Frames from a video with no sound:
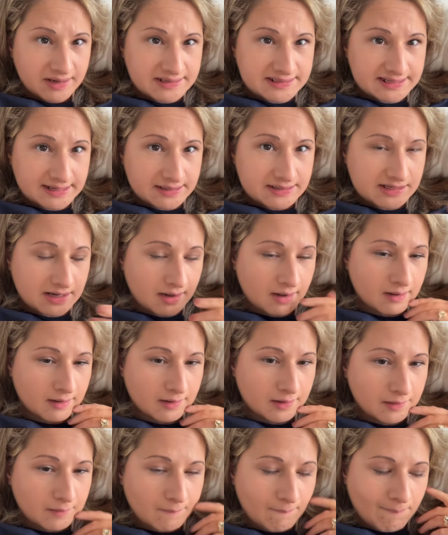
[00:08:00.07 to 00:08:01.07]
my public
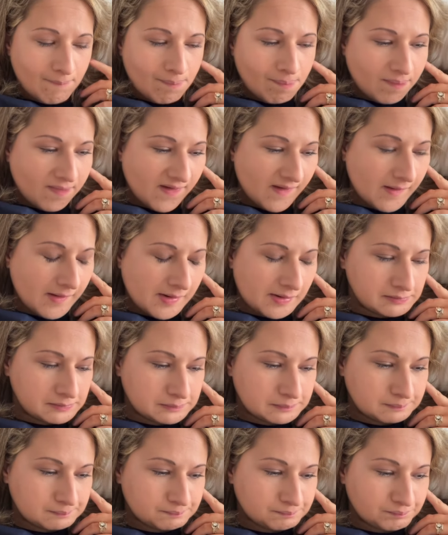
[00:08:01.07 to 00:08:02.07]
TikTok,
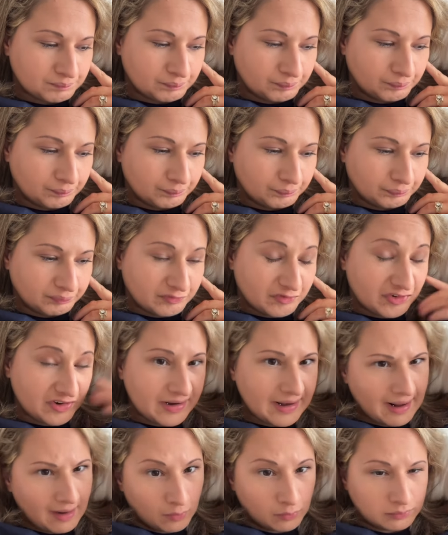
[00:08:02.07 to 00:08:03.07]

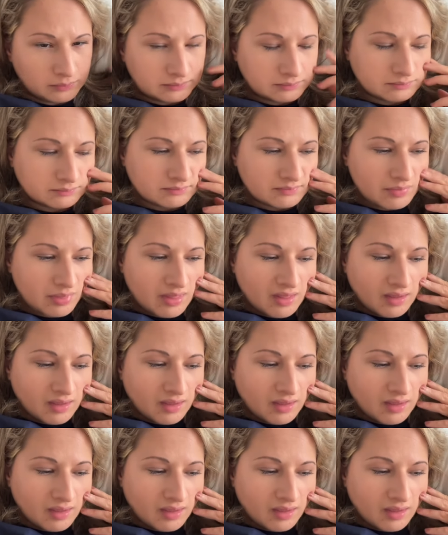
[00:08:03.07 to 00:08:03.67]
for now.